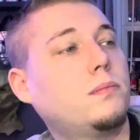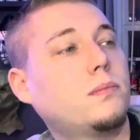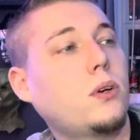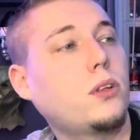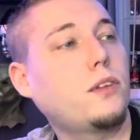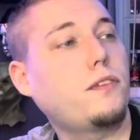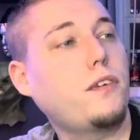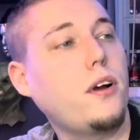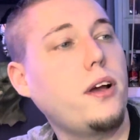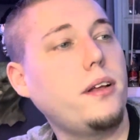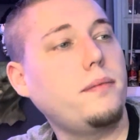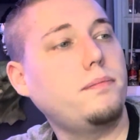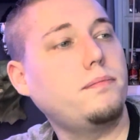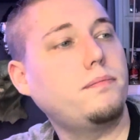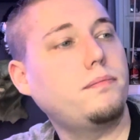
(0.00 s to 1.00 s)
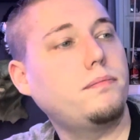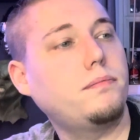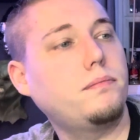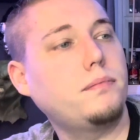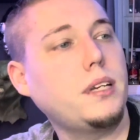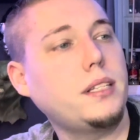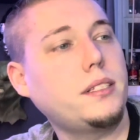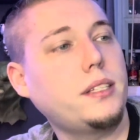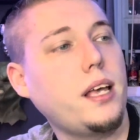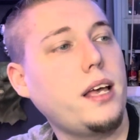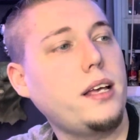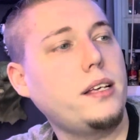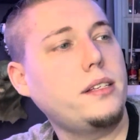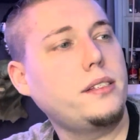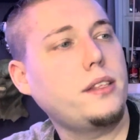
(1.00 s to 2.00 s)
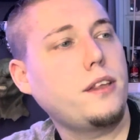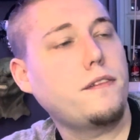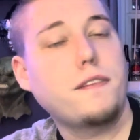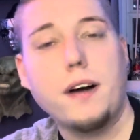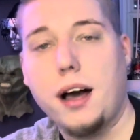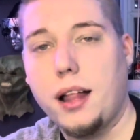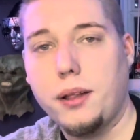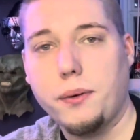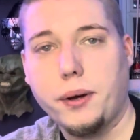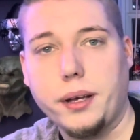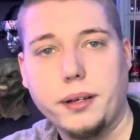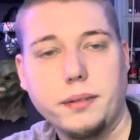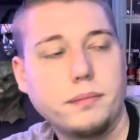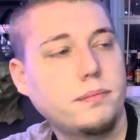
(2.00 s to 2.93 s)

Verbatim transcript: On the front, it says the following.